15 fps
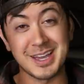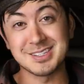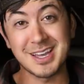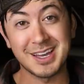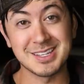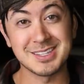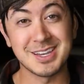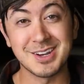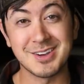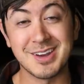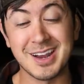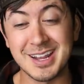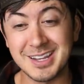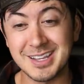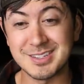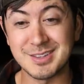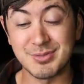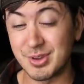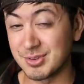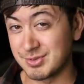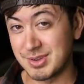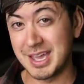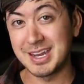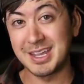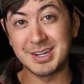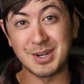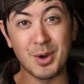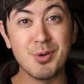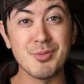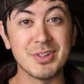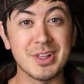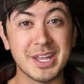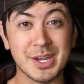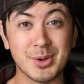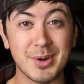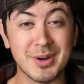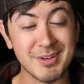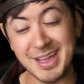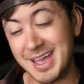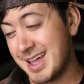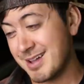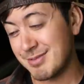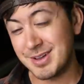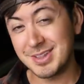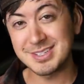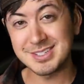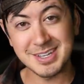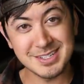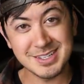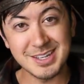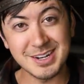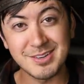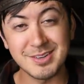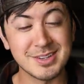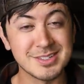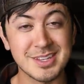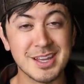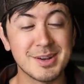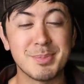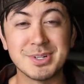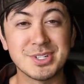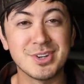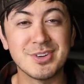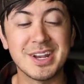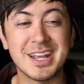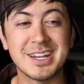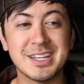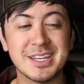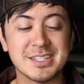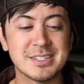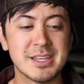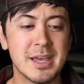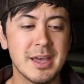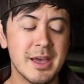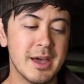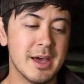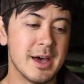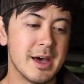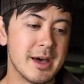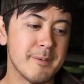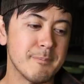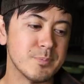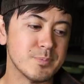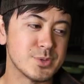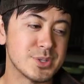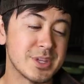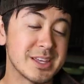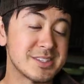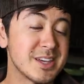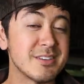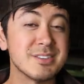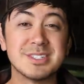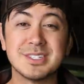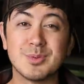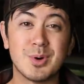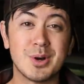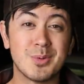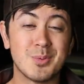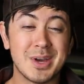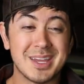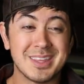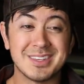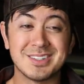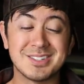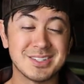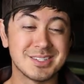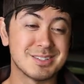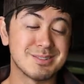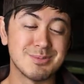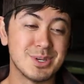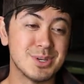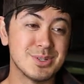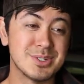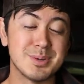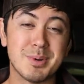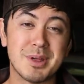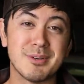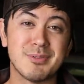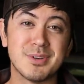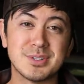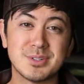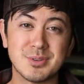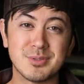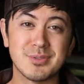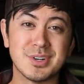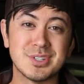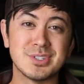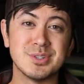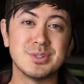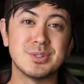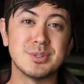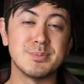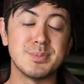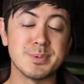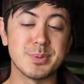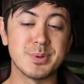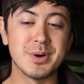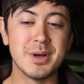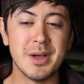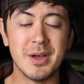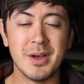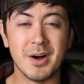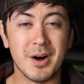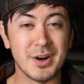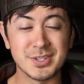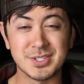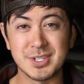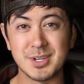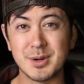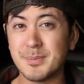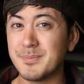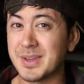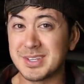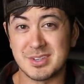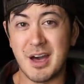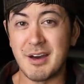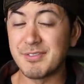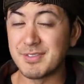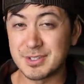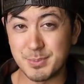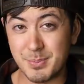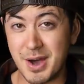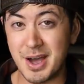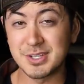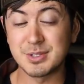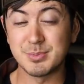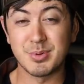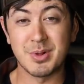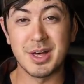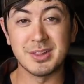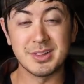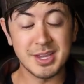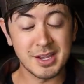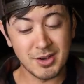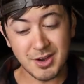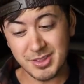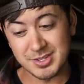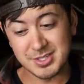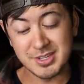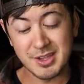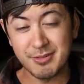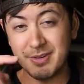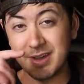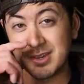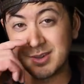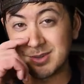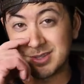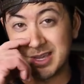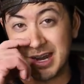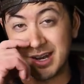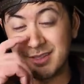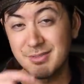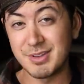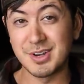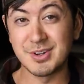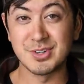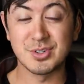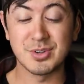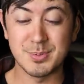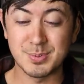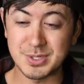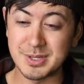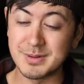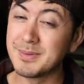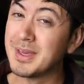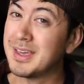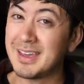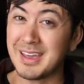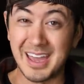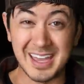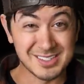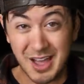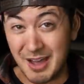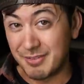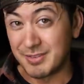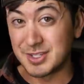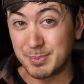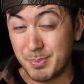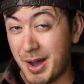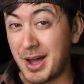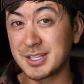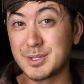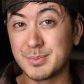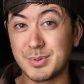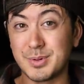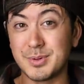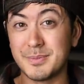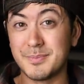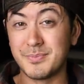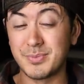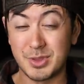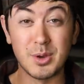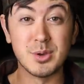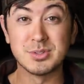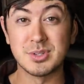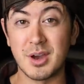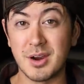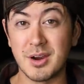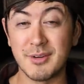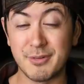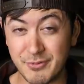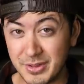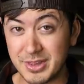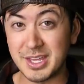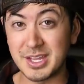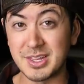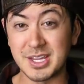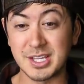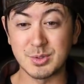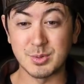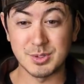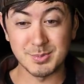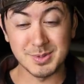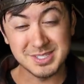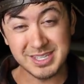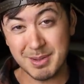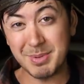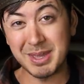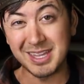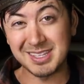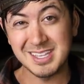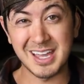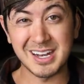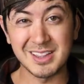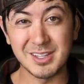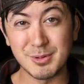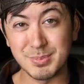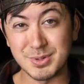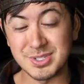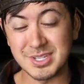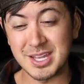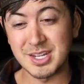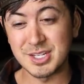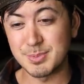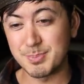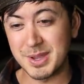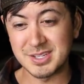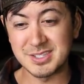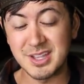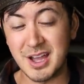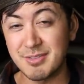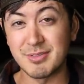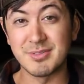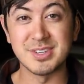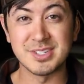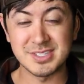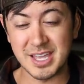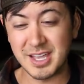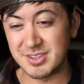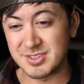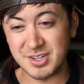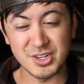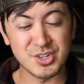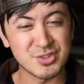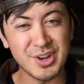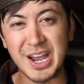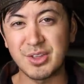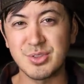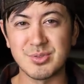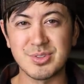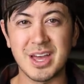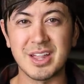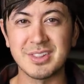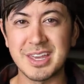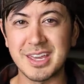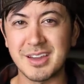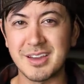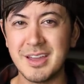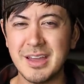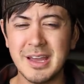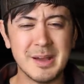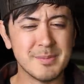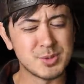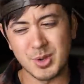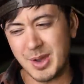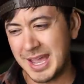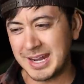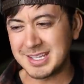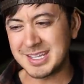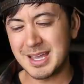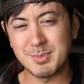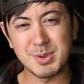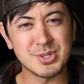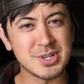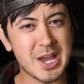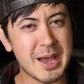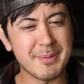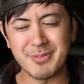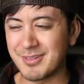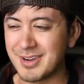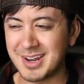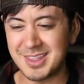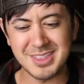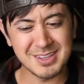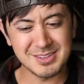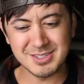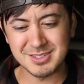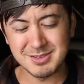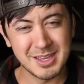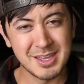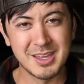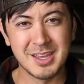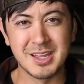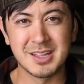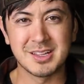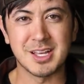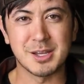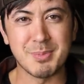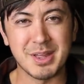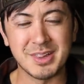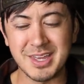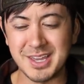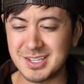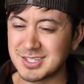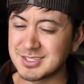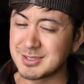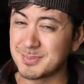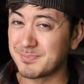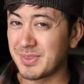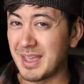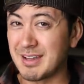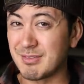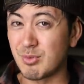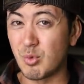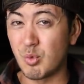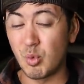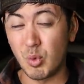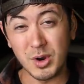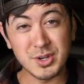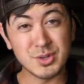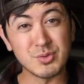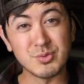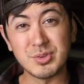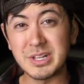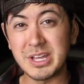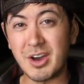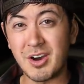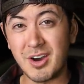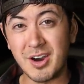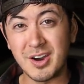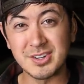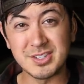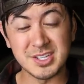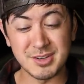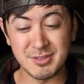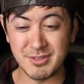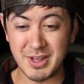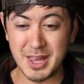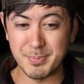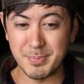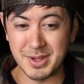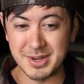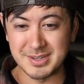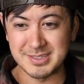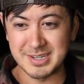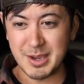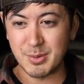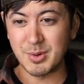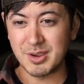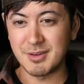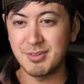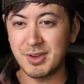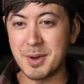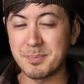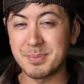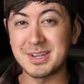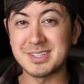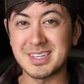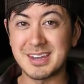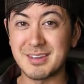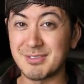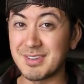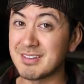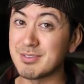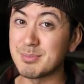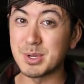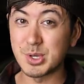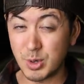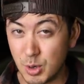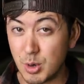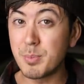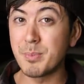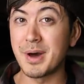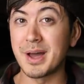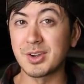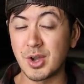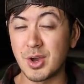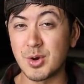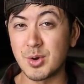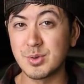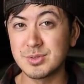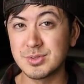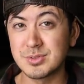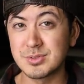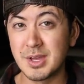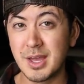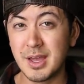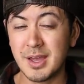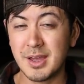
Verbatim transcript: guy, he's got a ton of great ideas. If they're getting into overlanding or whatever, hey, follow this guy, he's got a bunch of great ideas. So that's obviously one way that's just hugely beneficial for us YouTube people. Also, as often as possible, I link all the stuff I use down in the video description. As often as possible, those are affiliate links, which means I make a tiny little percentage based off of the sales that are tracked through that link. So anytime you shop for anything, just click my links. I've worked really hard to develop a network of companies that have given me coupon codes.